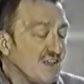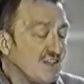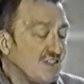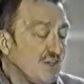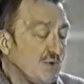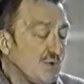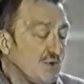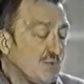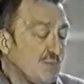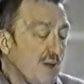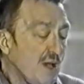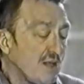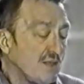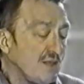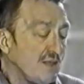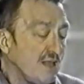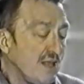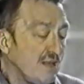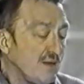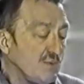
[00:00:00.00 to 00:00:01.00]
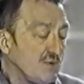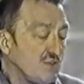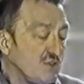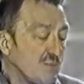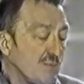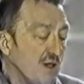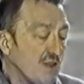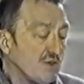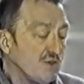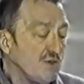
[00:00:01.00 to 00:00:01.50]
She responded that it was the
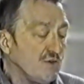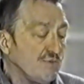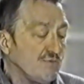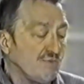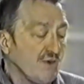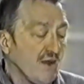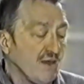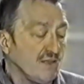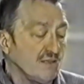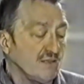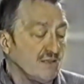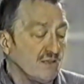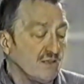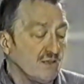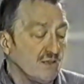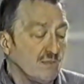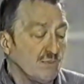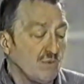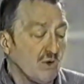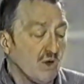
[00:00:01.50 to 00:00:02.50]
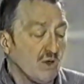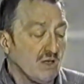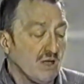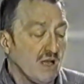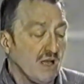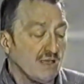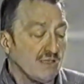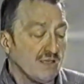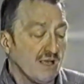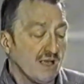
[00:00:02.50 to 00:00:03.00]
mother who frightened her, who broke
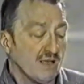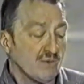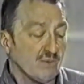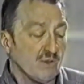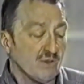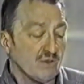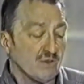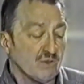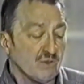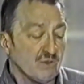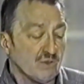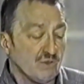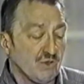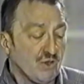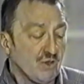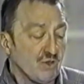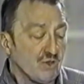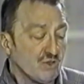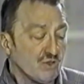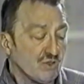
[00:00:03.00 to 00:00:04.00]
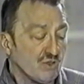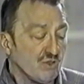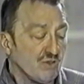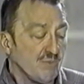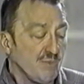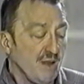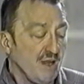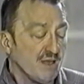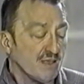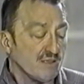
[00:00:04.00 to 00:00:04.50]
contact with her, who accused her
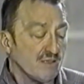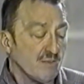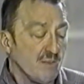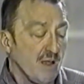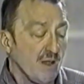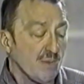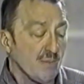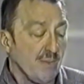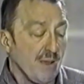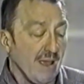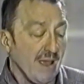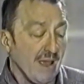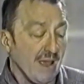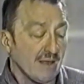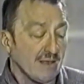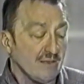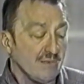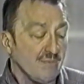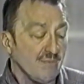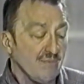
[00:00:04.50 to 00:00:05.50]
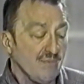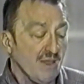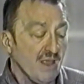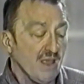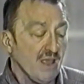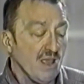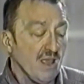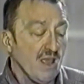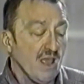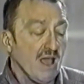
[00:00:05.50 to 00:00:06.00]
of being somehow bad.
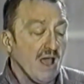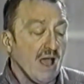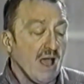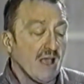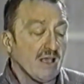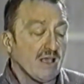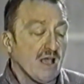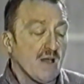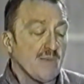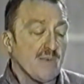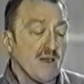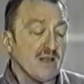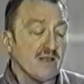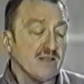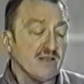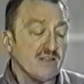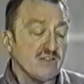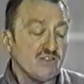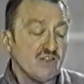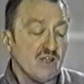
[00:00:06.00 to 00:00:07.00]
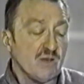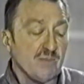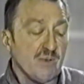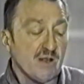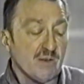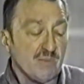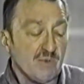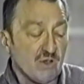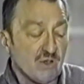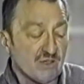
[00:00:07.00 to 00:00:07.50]
I commented that she had
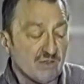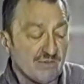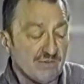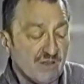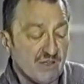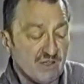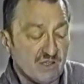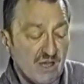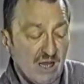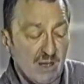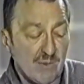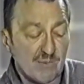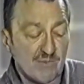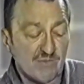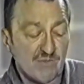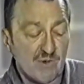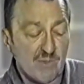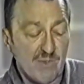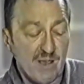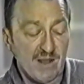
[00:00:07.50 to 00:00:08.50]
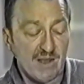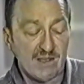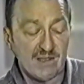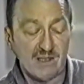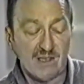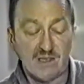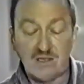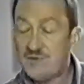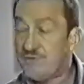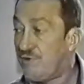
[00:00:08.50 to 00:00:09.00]
been abusively shamed for many
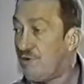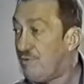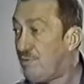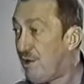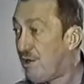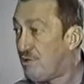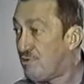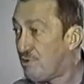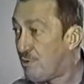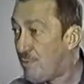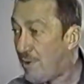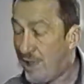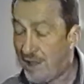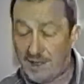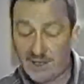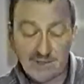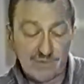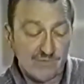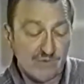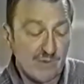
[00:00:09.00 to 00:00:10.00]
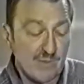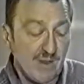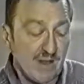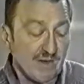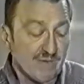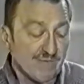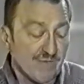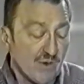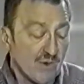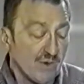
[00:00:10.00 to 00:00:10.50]
things, for being dramatic, for
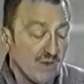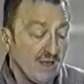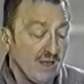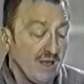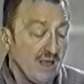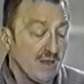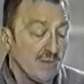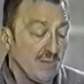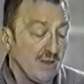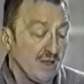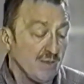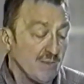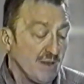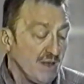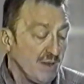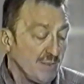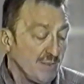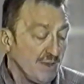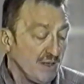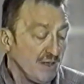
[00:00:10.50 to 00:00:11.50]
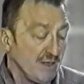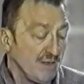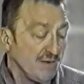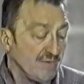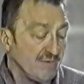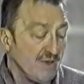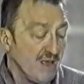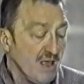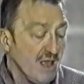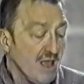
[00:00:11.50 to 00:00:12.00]
being phony, and being
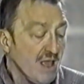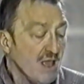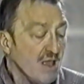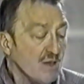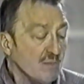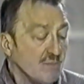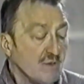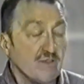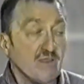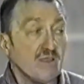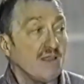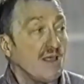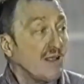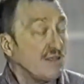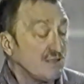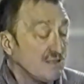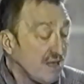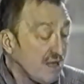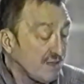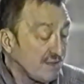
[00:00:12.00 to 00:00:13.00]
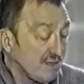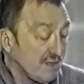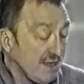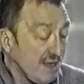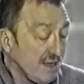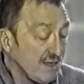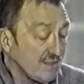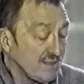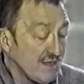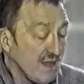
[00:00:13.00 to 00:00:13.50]
manipulative, but that that's not the
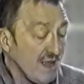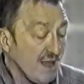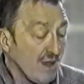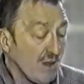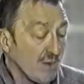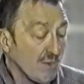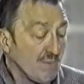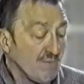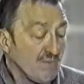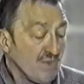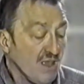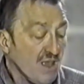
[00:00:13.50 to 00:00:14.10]
case now.